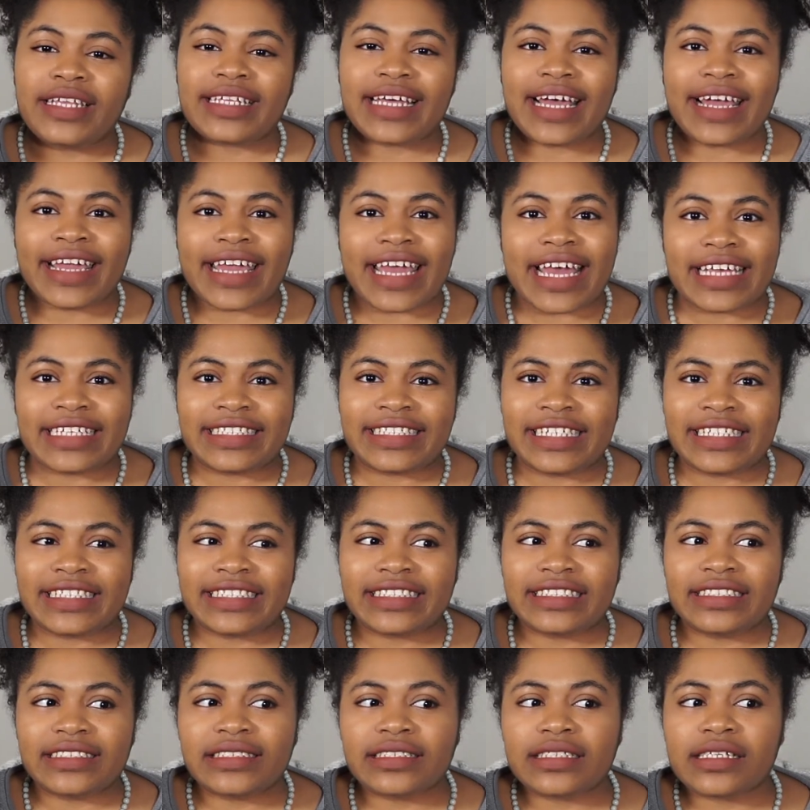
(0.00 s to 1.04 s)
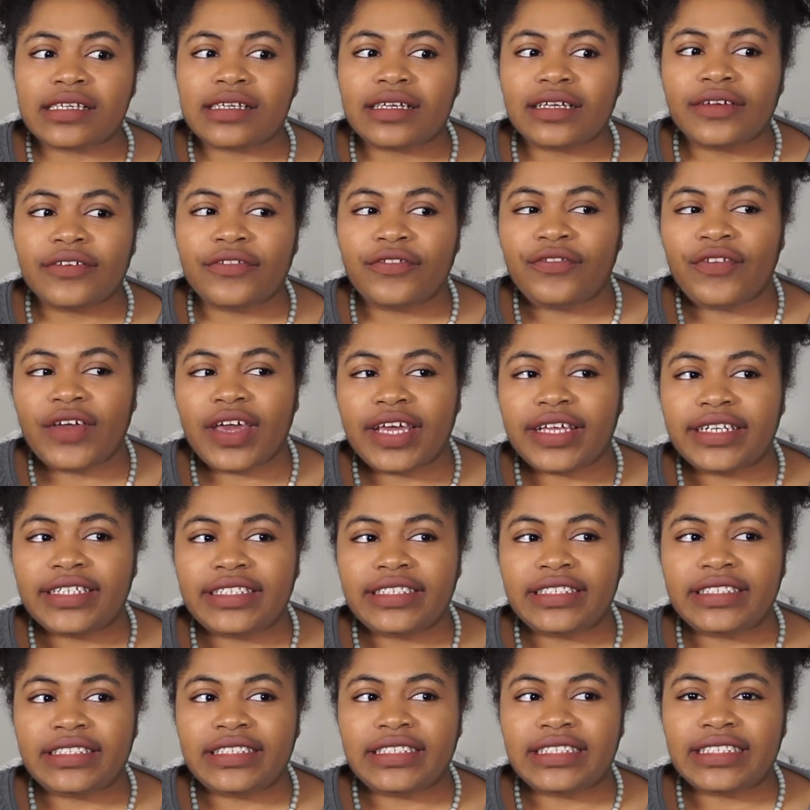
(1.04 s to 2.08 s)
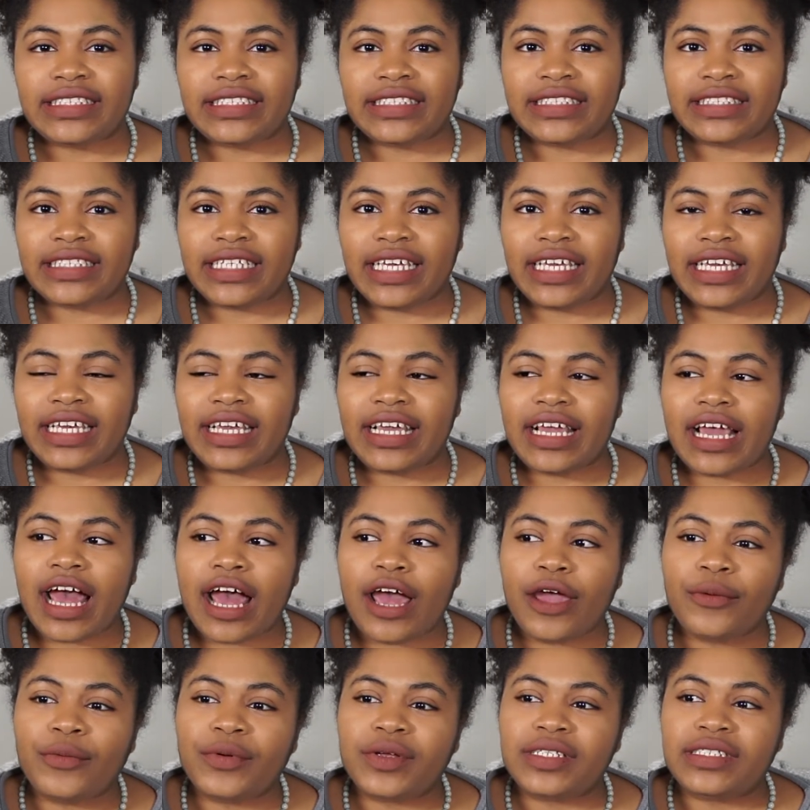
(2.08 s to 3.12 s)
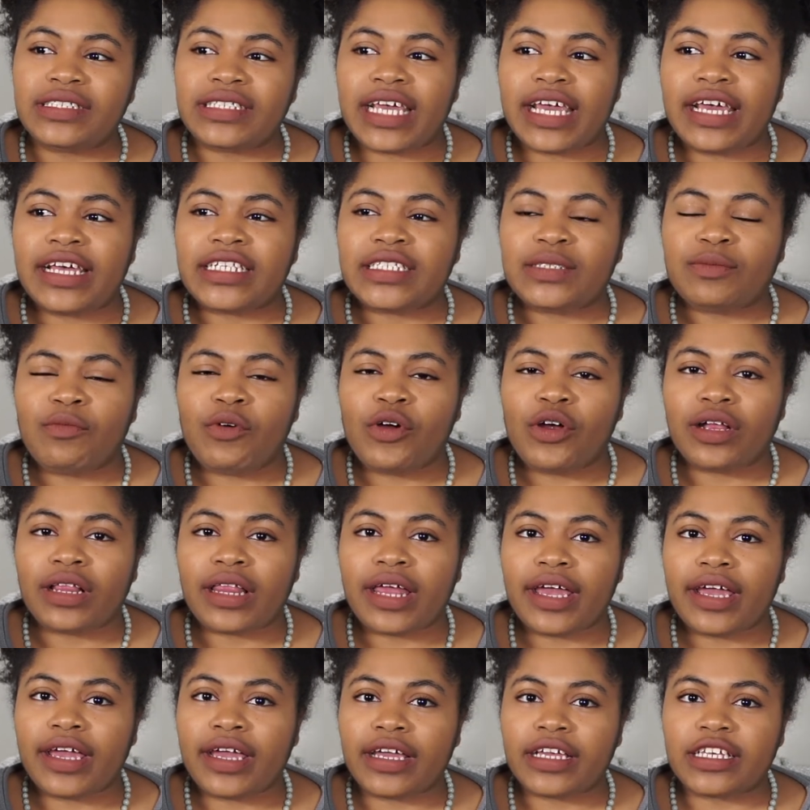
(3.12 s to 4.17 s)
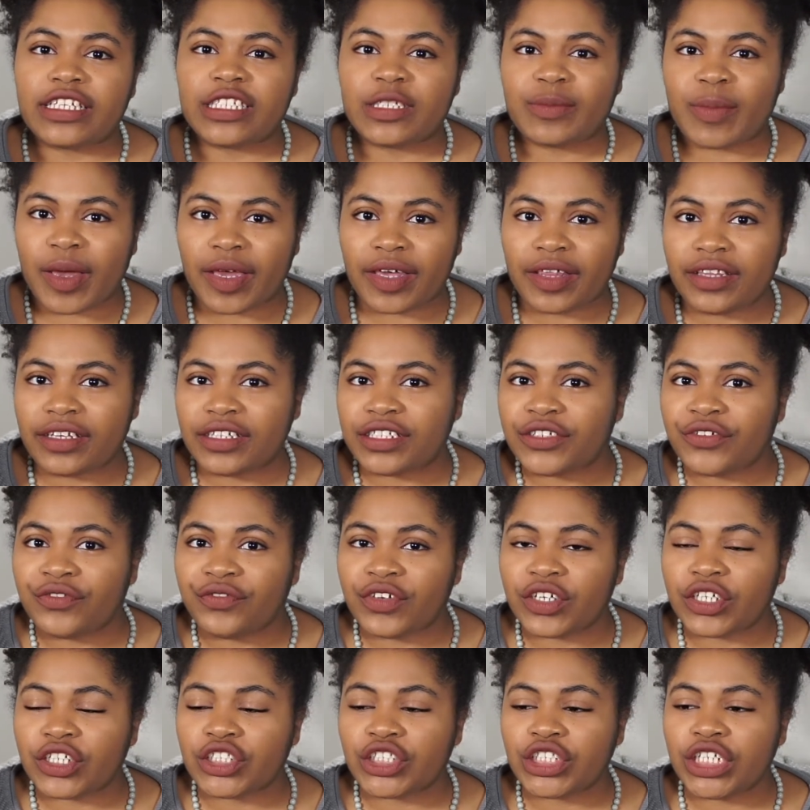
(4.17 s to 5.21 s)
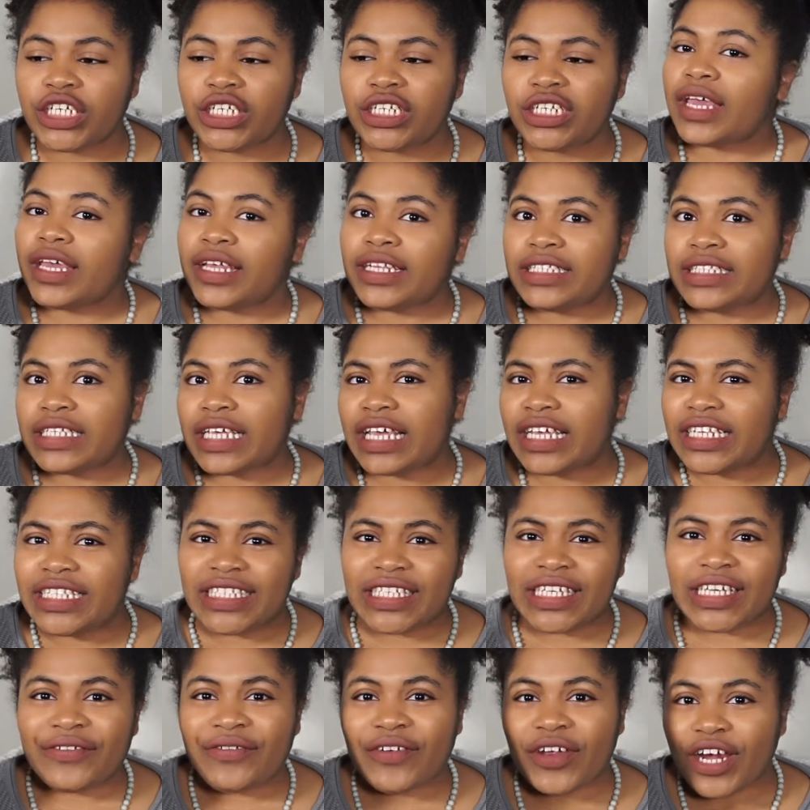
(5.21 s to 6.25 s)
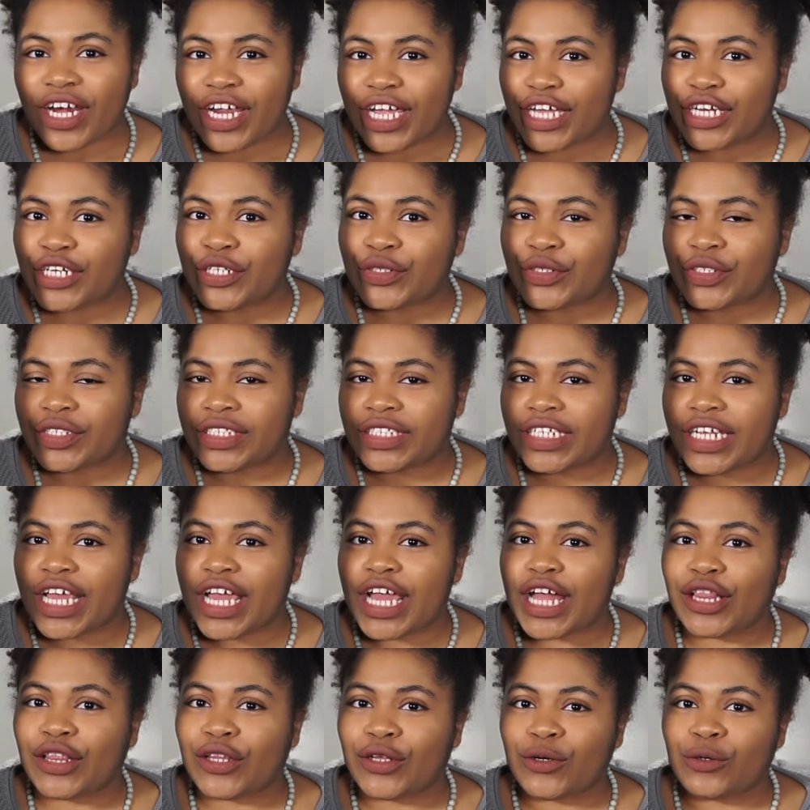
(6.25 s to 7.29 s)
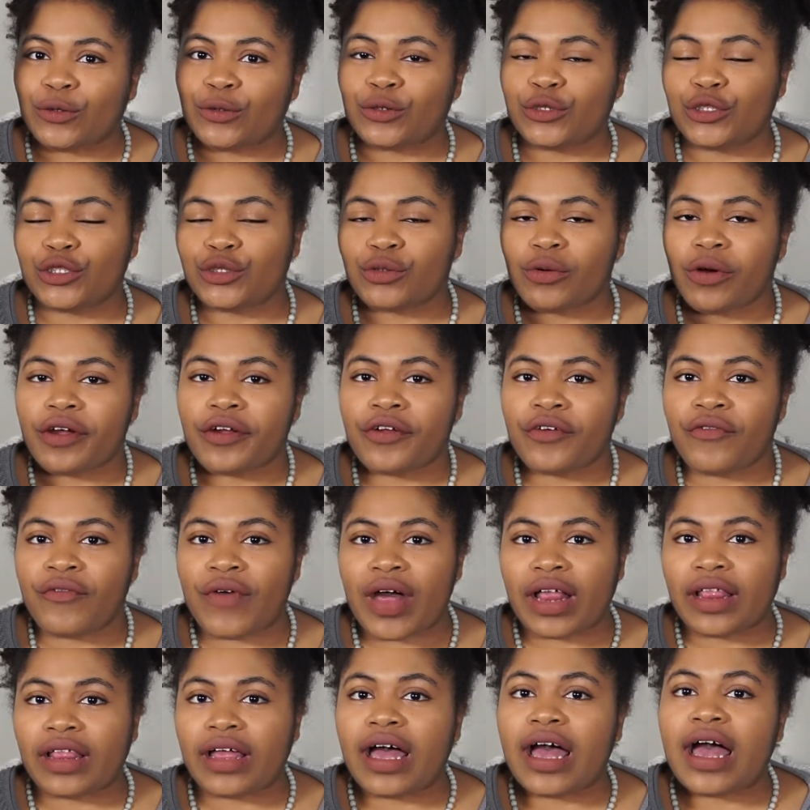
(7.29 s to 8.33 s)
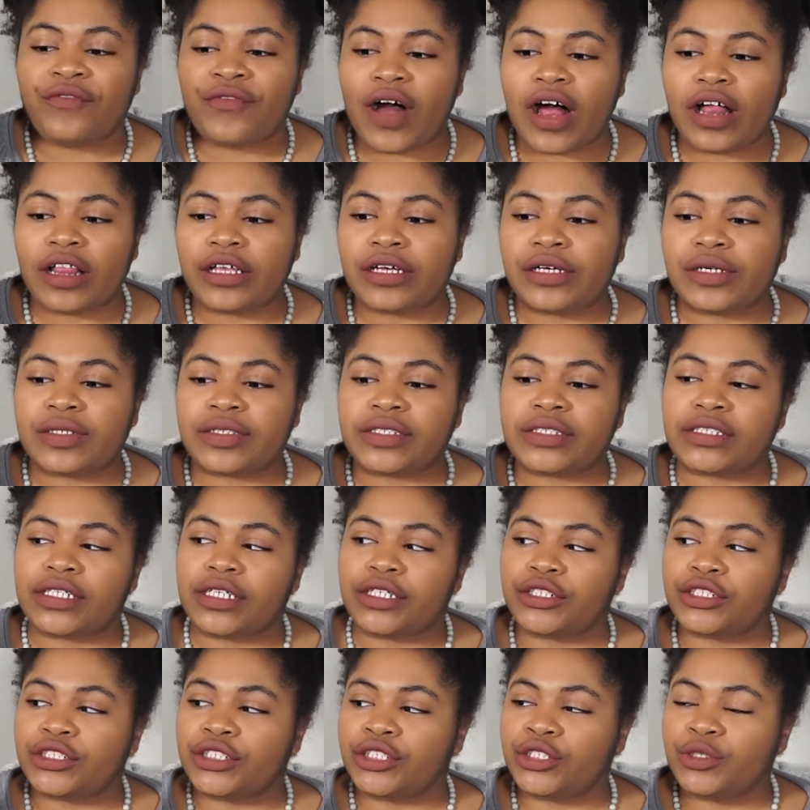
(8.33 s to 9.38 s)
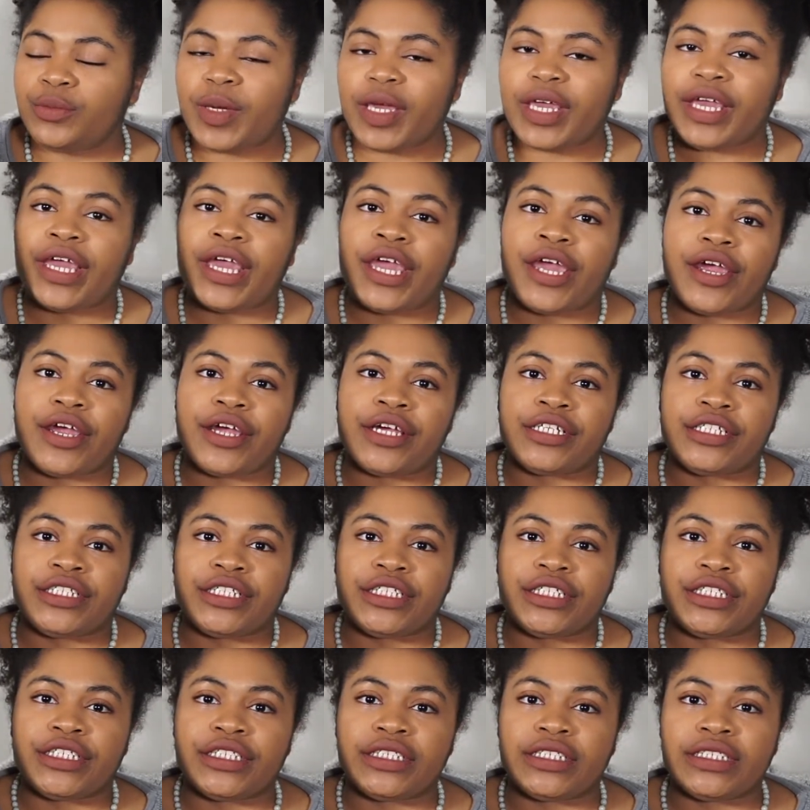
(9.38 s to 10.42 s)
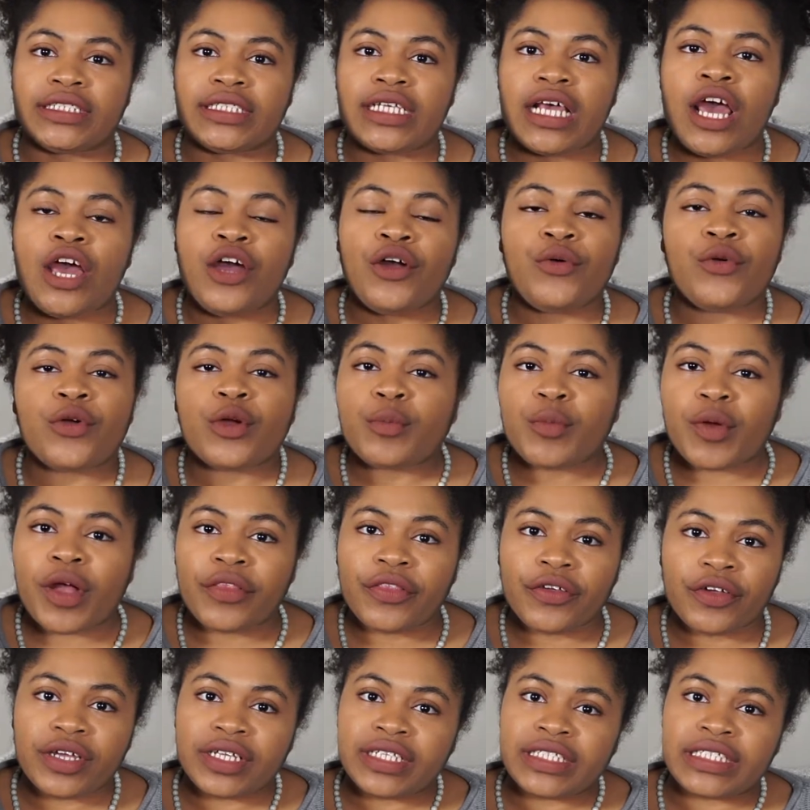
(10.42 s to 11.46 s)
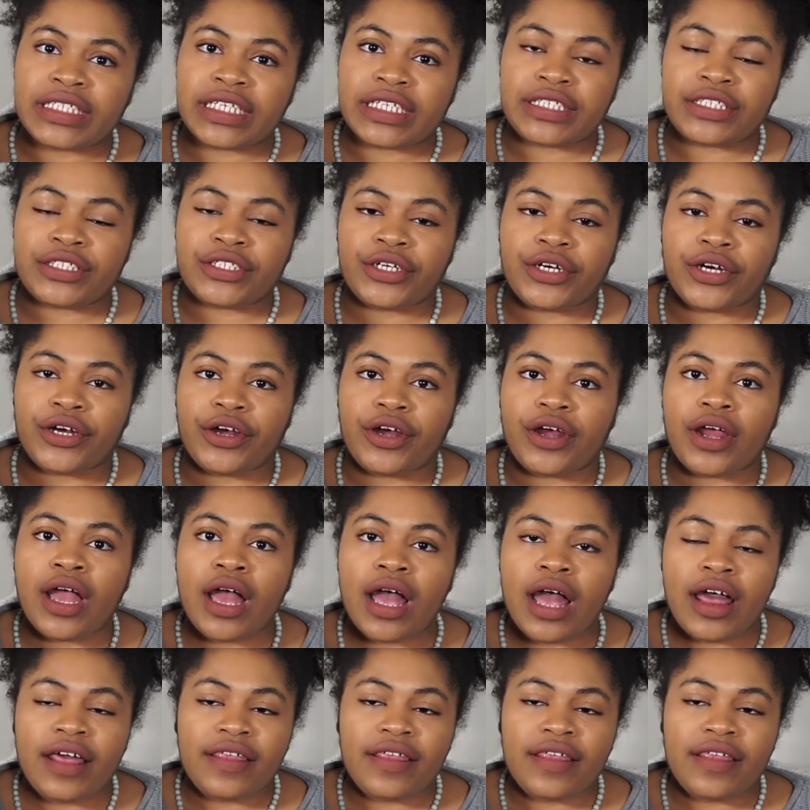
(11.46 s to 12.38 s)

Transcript: I guess it's fantasy. I would say it's more like speculative fiction. It's a very interesting little short novella. Follows 2 main characters who are brother and sister.